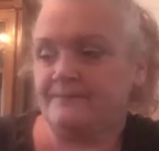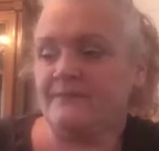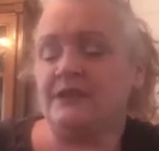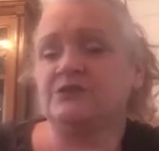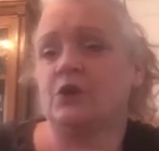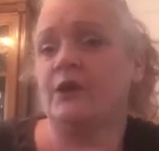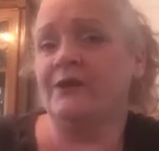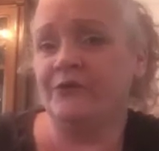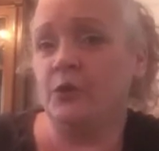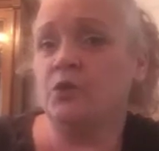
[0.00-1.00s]
So
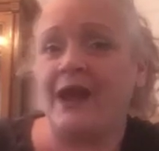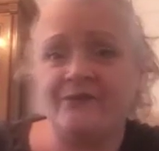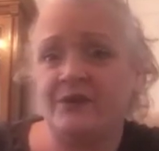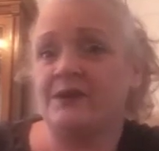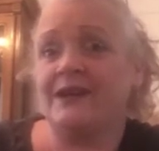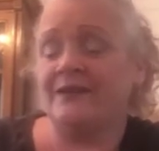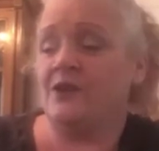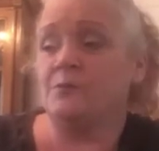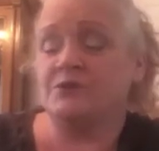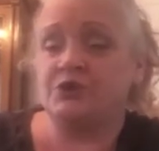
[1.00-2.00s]
if you ever get the
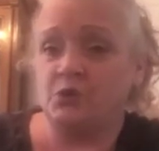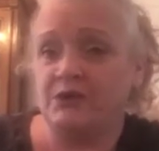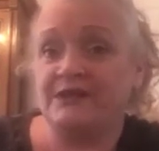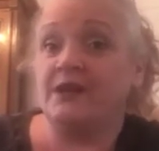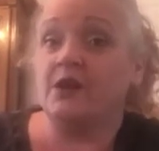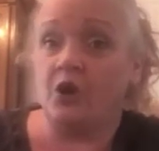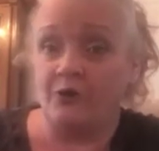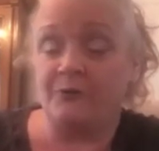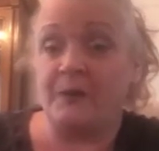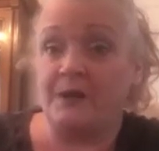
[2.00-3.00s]
opportunity, and a lot
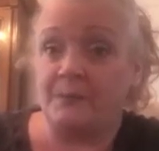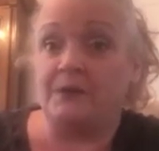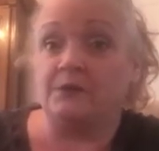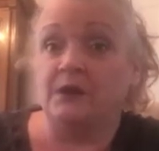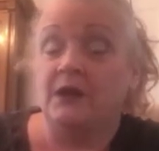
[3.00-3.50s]
of people,